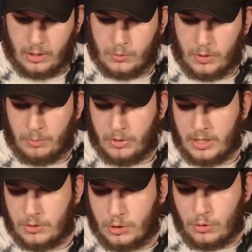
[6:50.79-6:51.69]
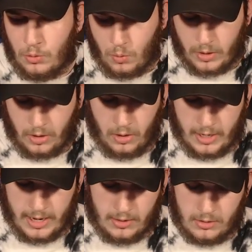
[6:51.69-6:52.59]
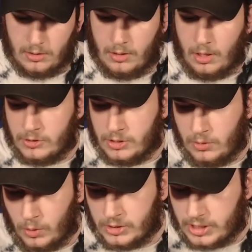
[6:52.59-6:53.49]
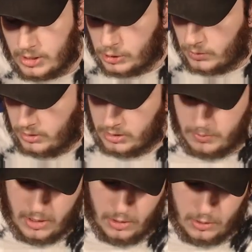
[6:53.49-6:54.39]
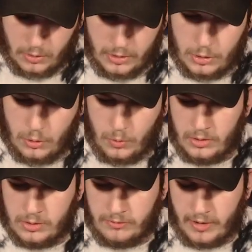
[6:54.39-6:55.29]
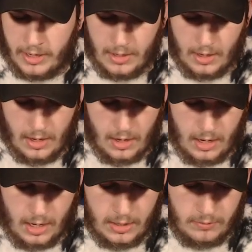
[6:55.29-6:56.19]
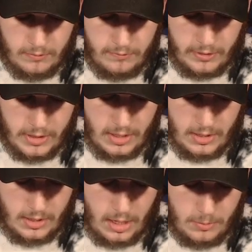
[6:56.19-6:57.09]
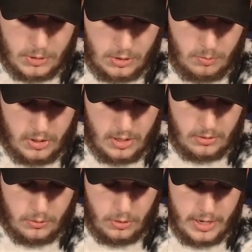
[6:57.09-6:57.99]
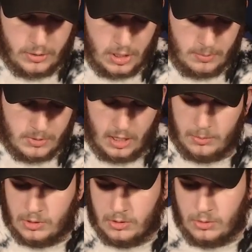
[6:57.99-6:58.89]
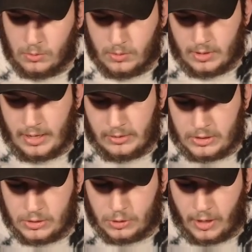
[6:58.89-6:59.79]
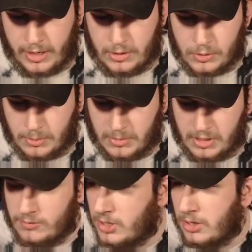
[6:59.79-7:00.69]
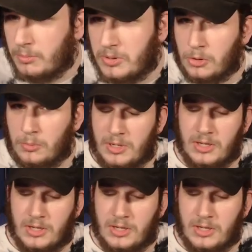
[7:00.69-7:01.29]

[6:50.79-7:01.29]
we're playing 2 Will and obviously the 1 Sanctuary that's mandatory. 2 Will is fine. It helps you play through your hand traps. It helps you at least try to do something if you get Nibiru, because